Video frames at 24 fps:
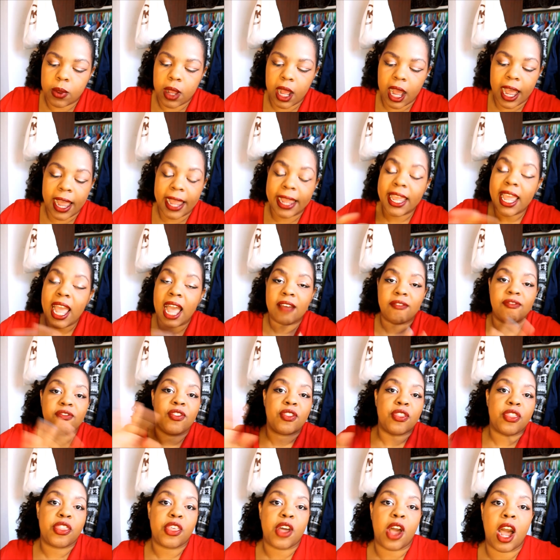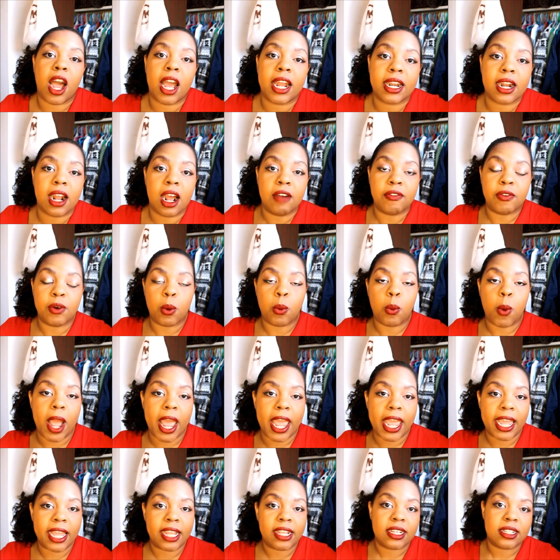I haven't thought of a
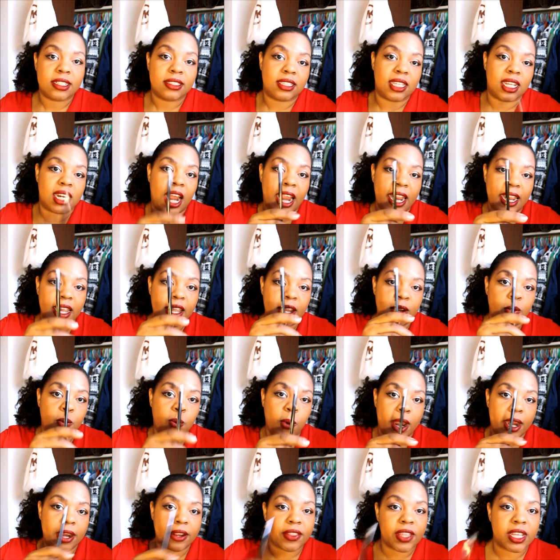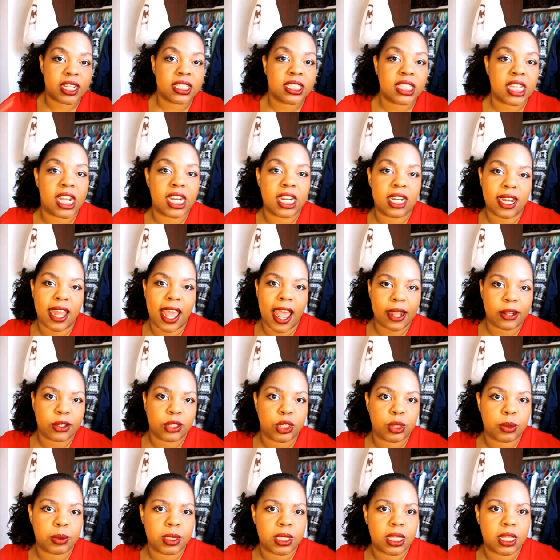way that I can wear this and it
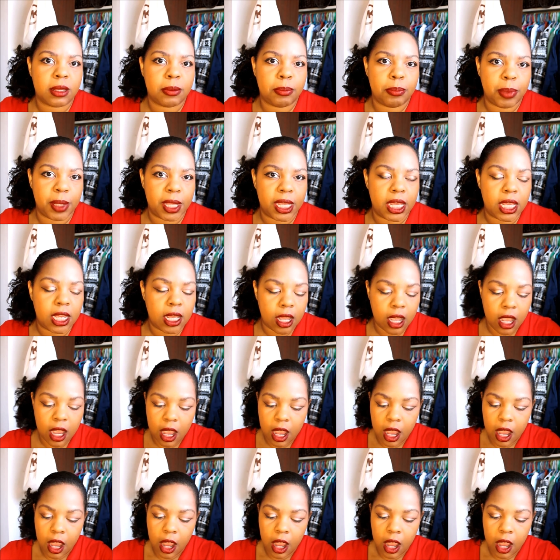actually be